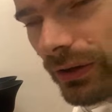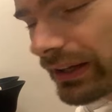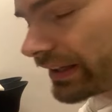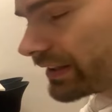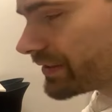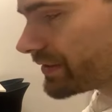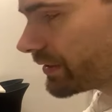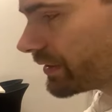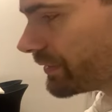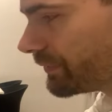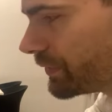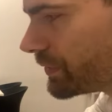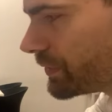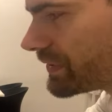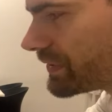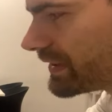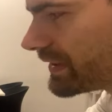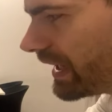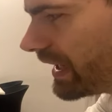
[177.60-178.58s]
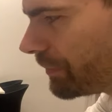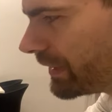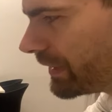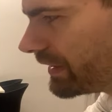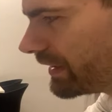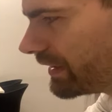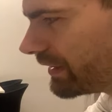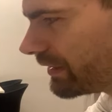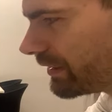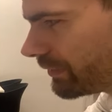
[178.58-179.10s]
Okay, so if you're typing
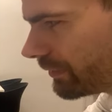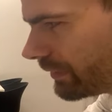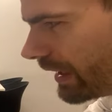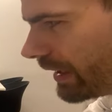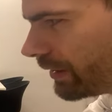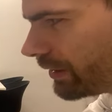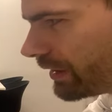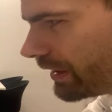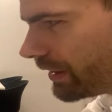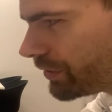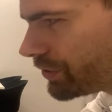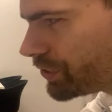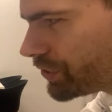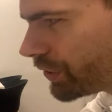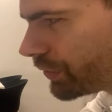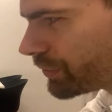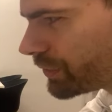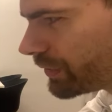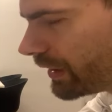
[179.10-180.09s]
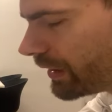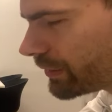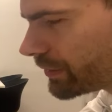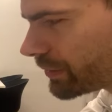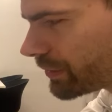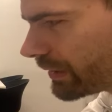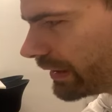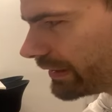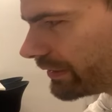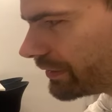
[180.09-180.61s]
in, I'll show you how to
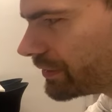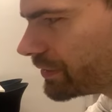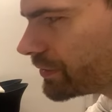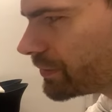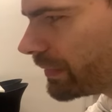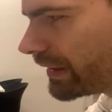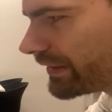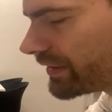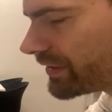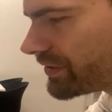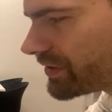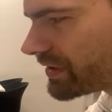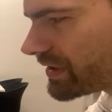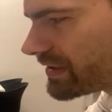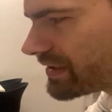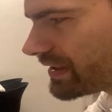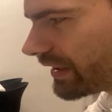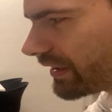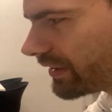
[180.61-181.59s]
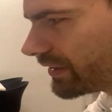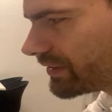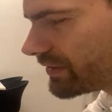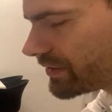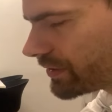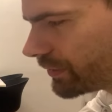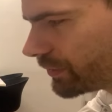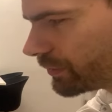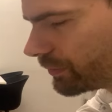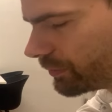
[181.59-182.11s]
write a new message in a second.
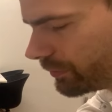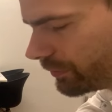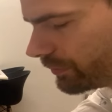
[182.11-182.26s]
So